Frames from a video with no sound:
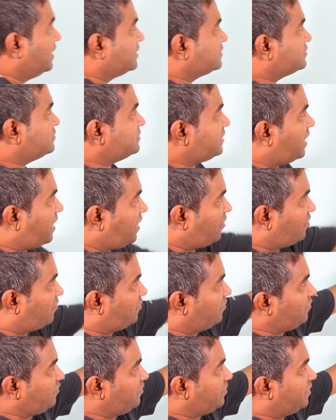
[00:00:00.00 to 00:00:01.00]
So
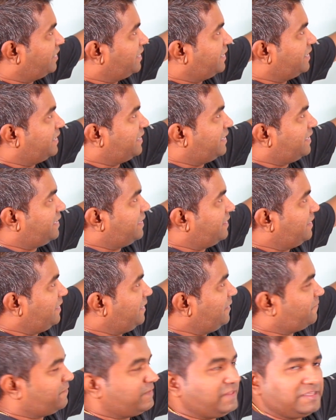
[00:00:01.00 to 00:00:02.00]
now,
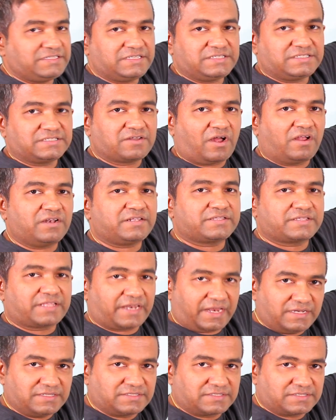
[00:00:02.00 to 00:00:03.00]
if this is not
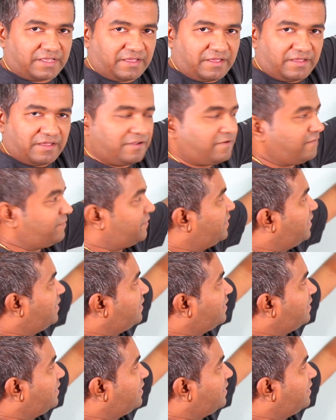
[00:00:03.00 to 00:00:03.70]
thread safe,